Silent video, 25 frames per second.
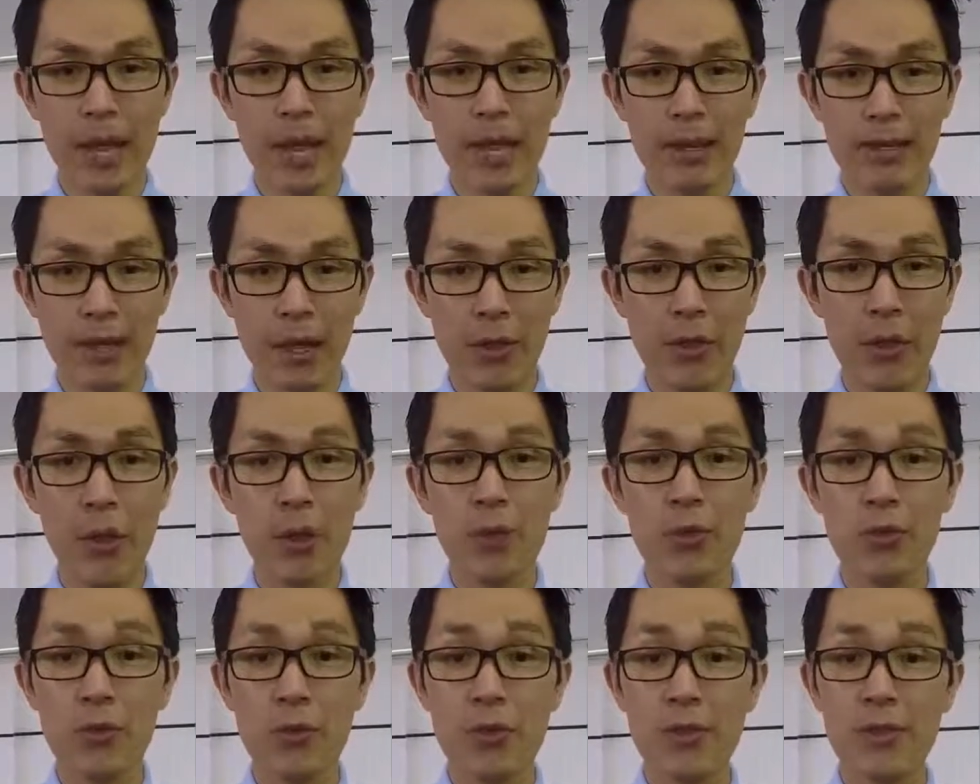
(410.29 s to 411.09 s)
Now,
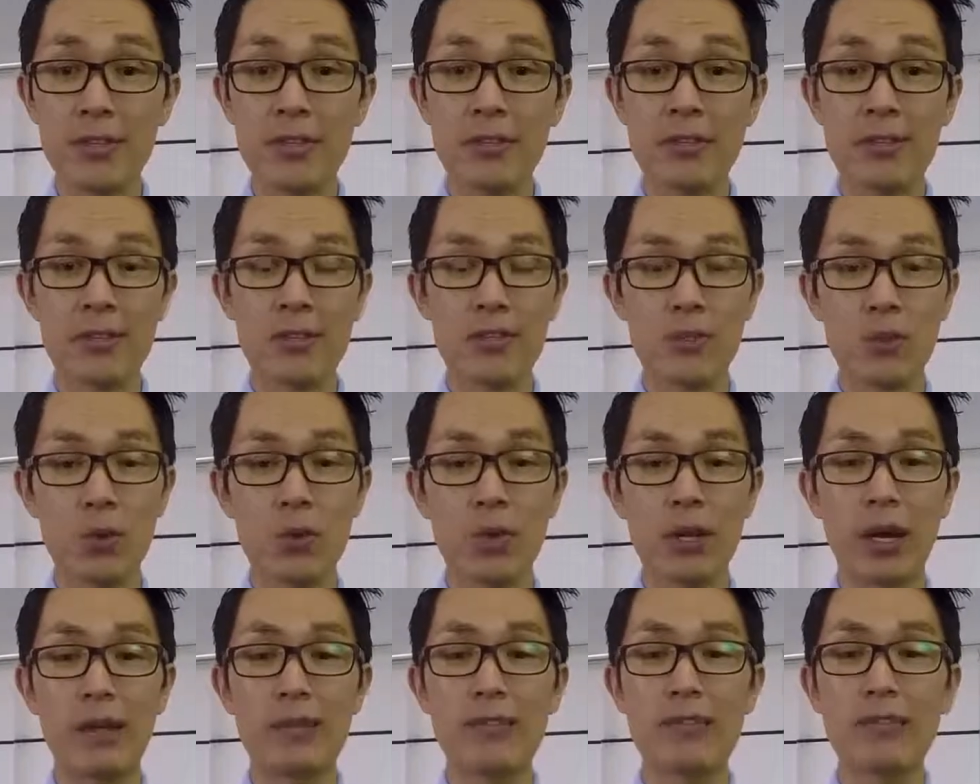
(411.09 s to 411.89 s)
those with this
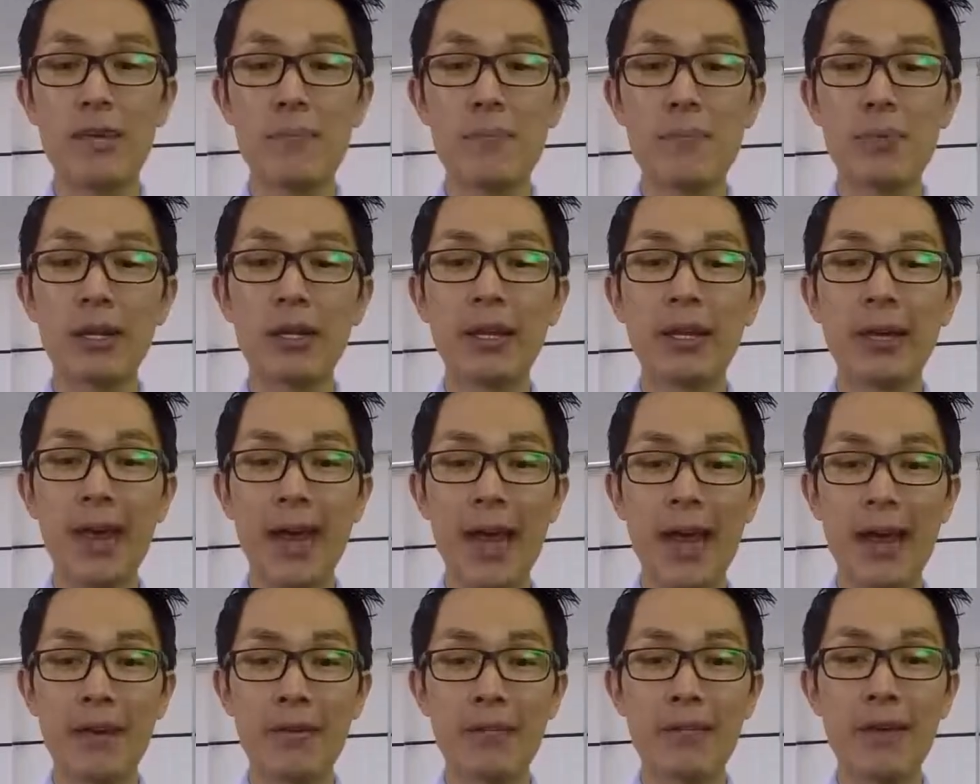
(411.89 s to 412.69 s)
disorder typically
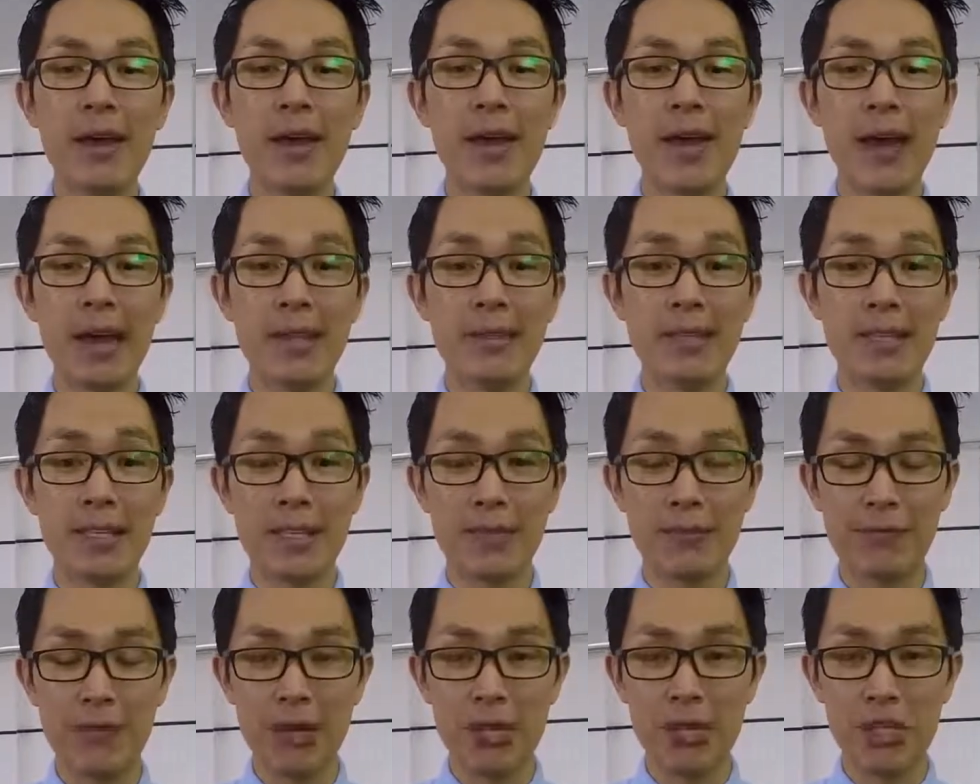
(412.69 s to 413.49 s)
have a
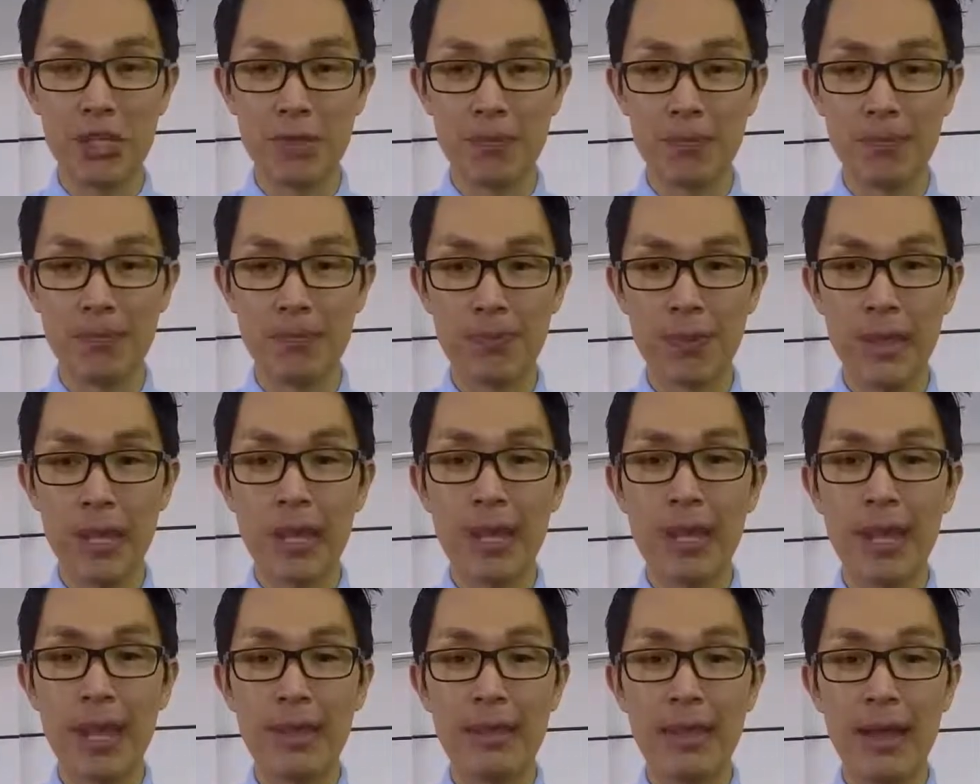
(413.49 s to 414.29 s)
dysfunction
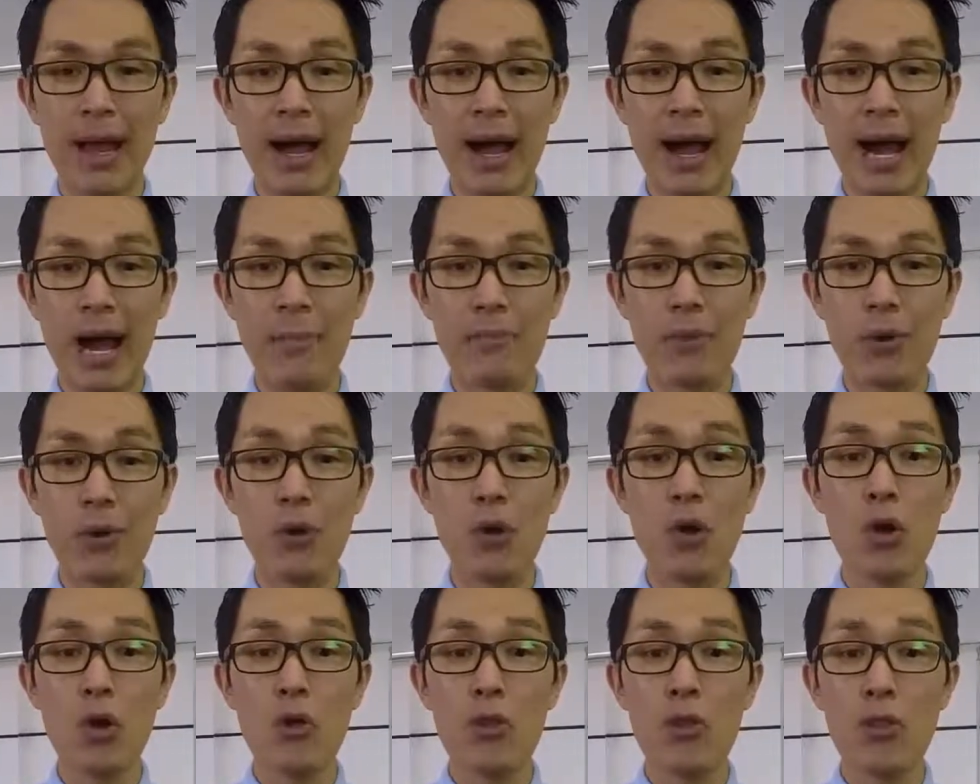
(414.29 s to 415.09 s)
in the
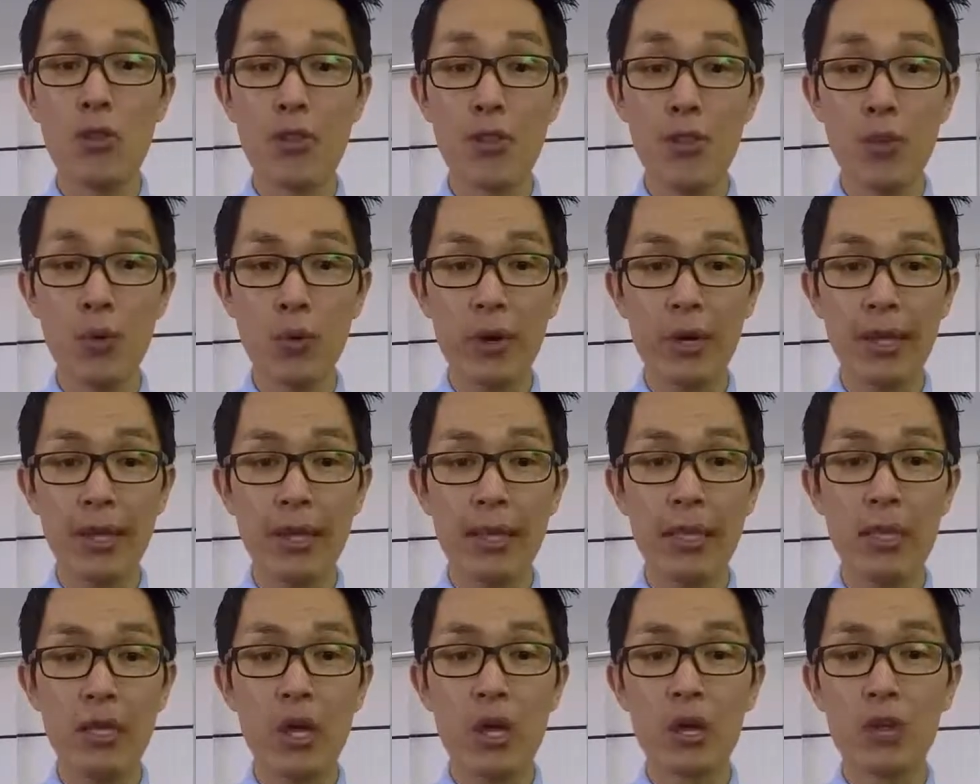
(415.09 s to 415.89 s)
upper
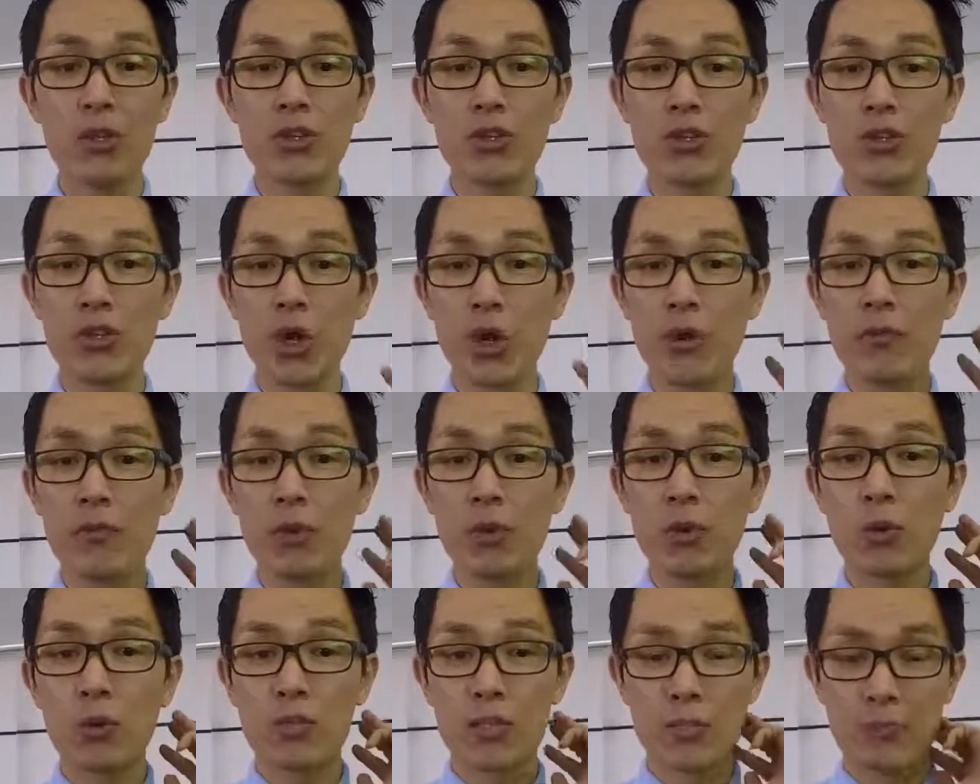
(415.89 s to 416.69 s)
3
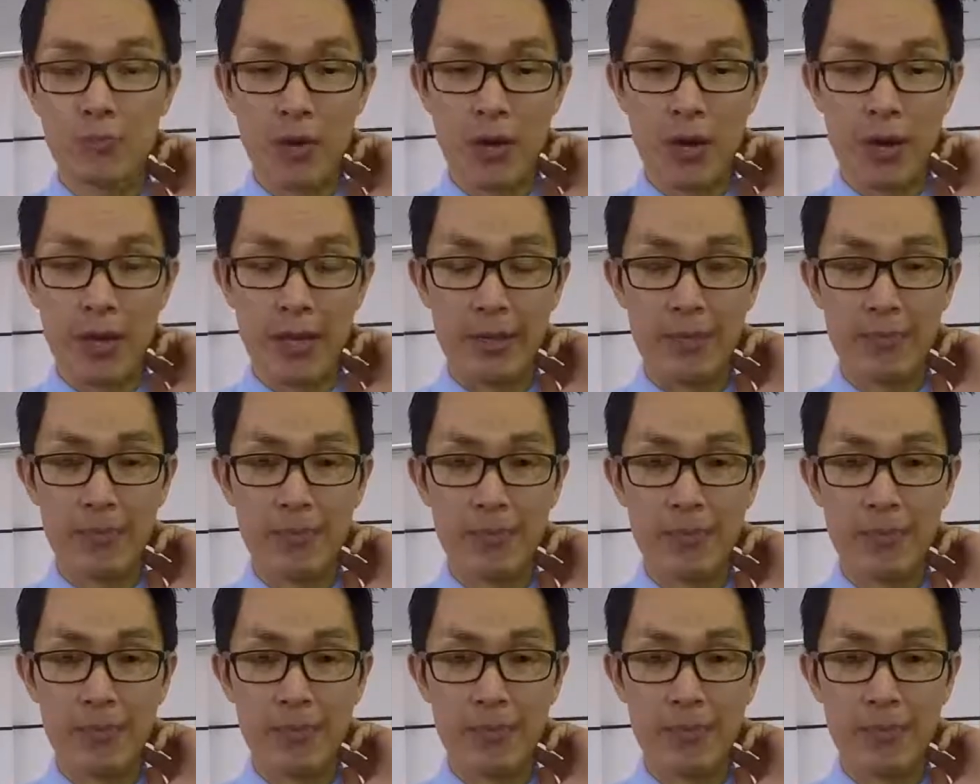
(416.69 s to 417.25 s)
cervical spine,